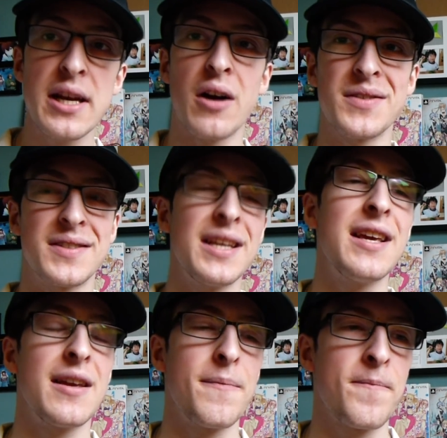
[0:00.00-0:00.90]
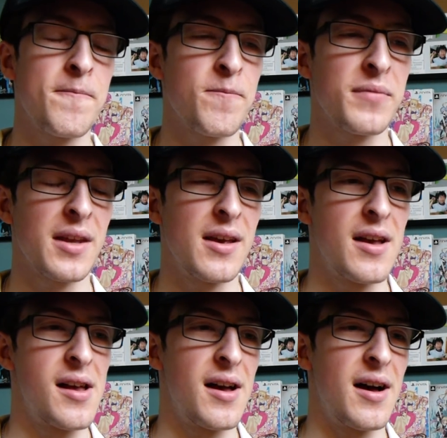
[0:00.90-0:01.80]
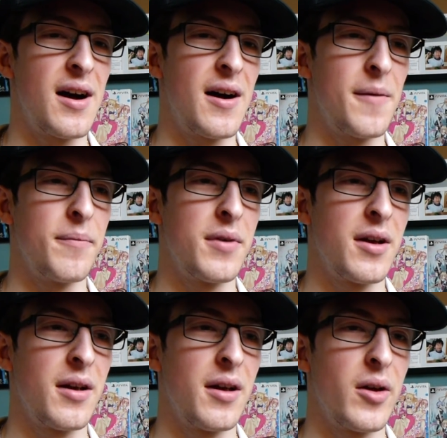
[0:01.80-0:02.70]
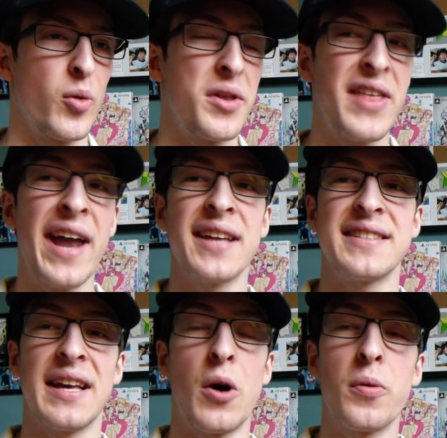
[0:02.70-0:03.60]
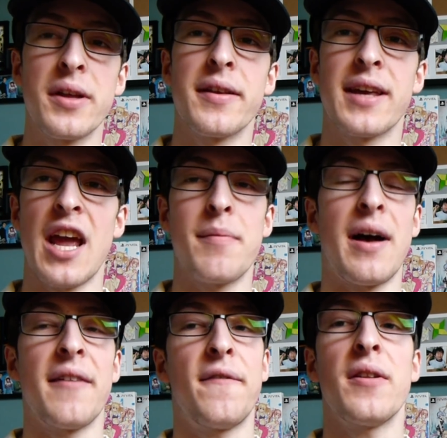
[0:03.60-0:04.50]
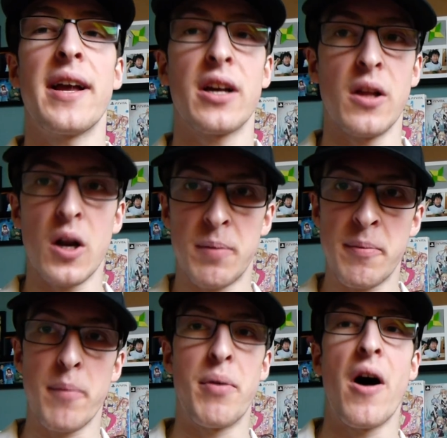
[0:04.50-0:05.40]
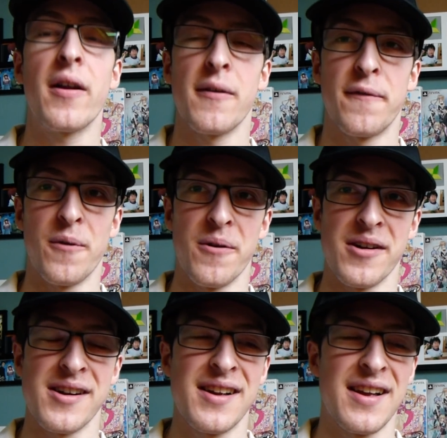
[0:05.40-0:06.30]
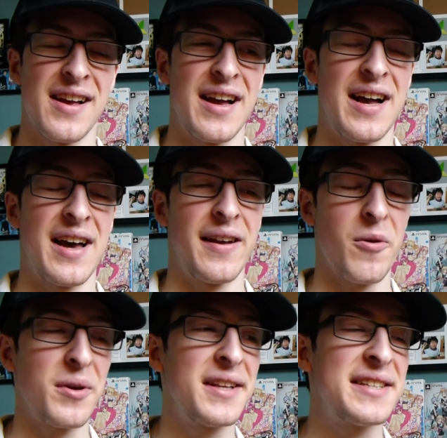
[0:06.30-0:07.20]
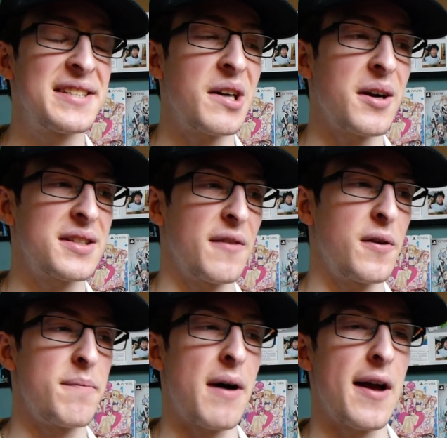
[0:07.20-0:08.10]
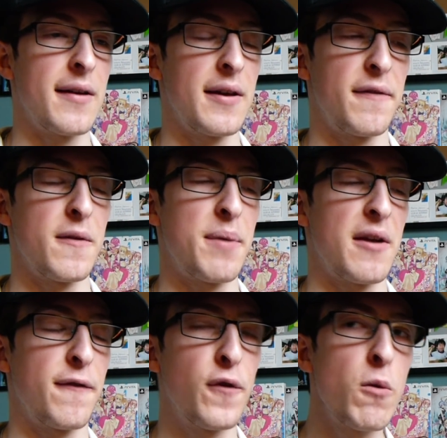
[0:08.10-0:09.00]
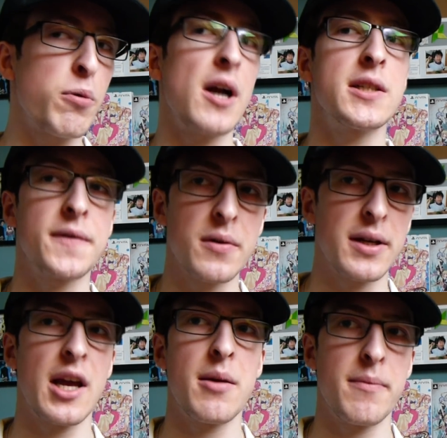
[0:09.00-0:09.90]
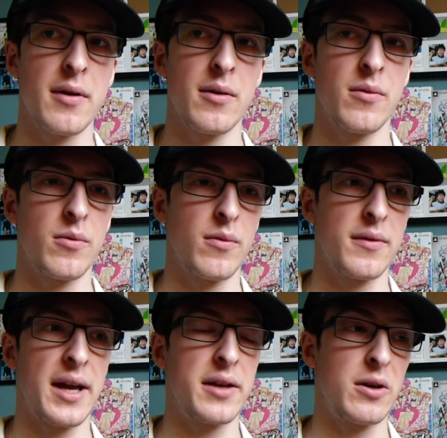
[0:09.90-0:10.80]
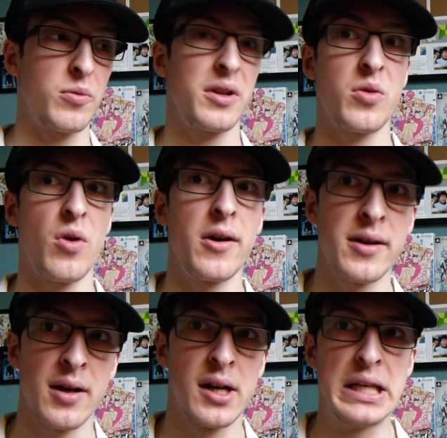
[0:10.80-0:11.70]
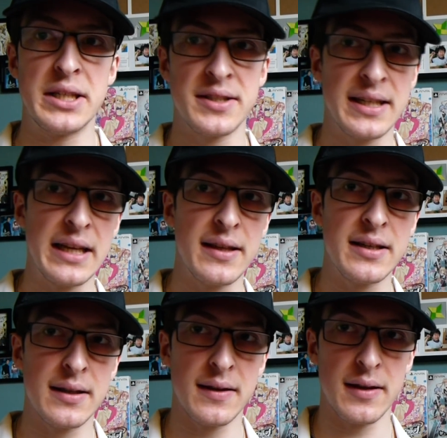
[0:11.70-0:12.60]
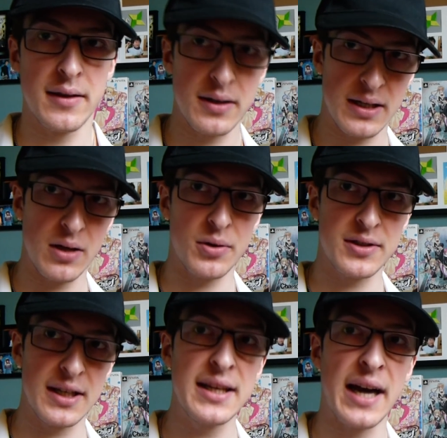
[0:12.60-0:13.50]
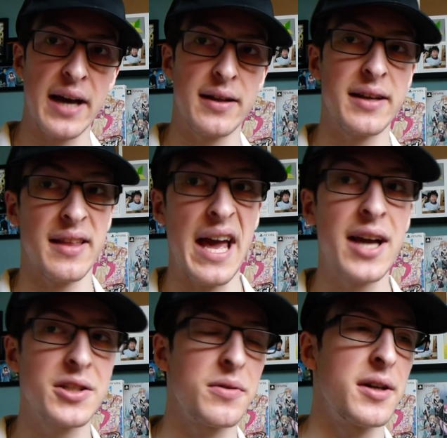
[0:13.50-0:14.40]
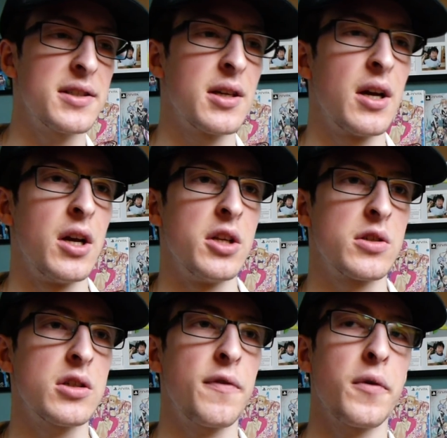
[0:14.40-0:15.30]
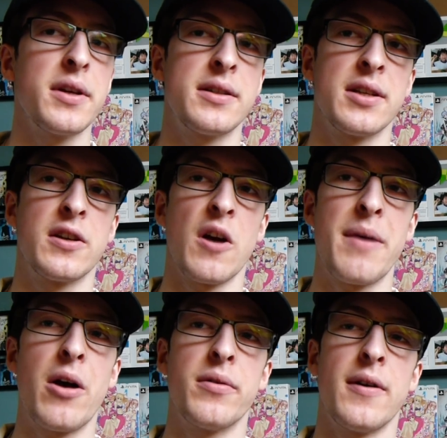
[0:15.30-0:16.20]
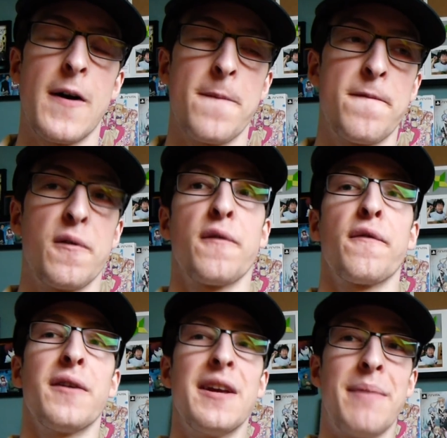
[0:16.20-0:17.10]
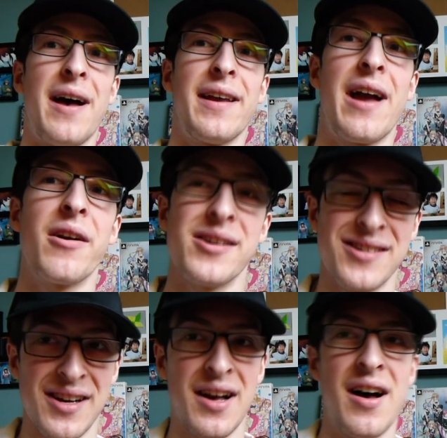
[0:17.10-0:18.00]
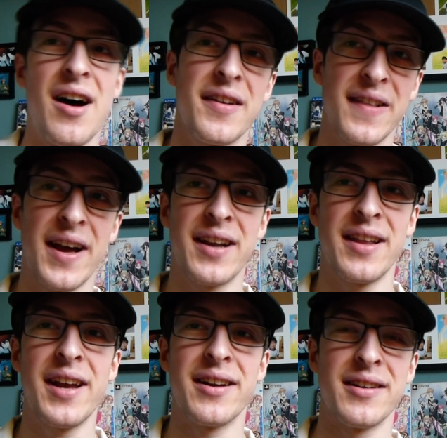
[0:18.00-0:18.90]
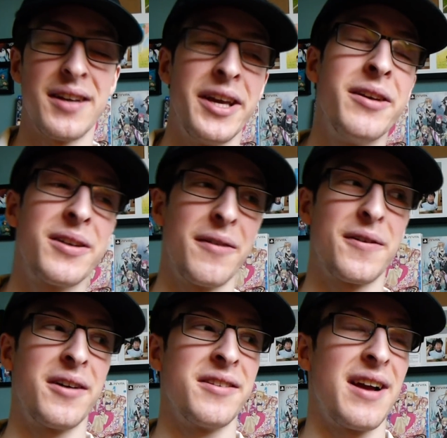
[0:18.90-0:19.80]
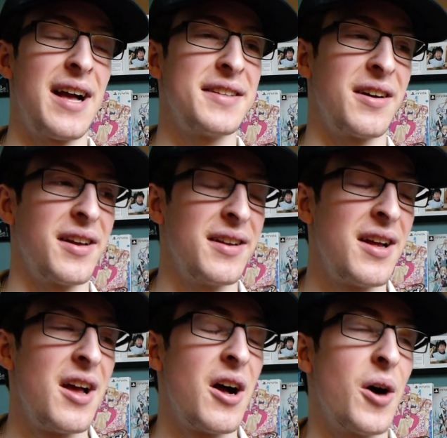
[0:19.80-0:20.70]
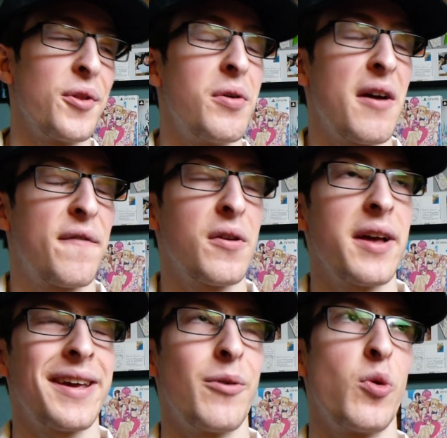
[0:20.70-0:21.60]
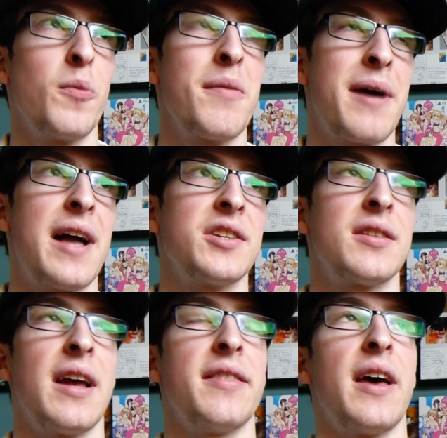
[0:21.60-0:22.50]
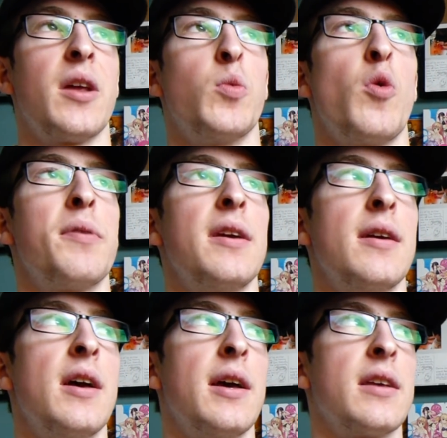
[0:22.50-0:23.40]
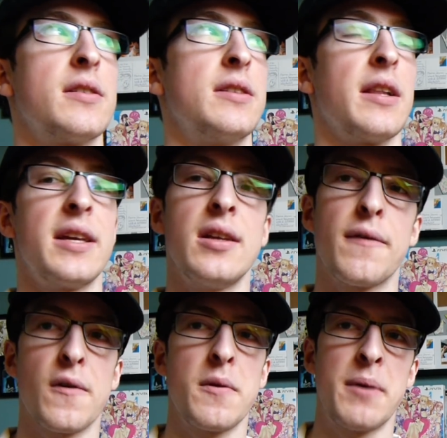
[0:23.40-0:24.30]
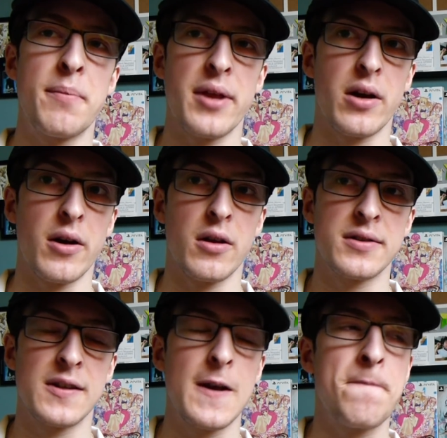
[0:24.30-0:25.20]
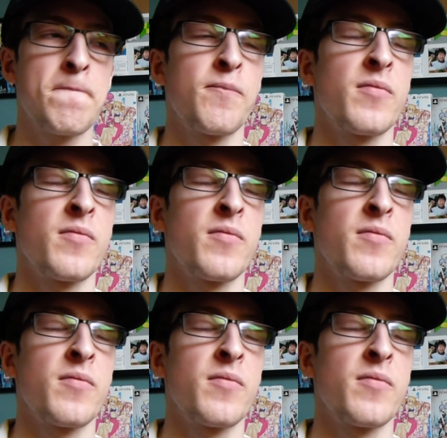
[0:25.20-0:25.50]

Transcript: on Steam, when that is only the game I feel like a lot of people bought it for. And it really sucks if you pay full price for a game that you don't really want, just to get the DLC, kind of like the extras, just for it to come out for free by an error online later, and you could have gotten your hands on it. Although I feel like it will be patched and that it will be deleted from the people that got it on Steam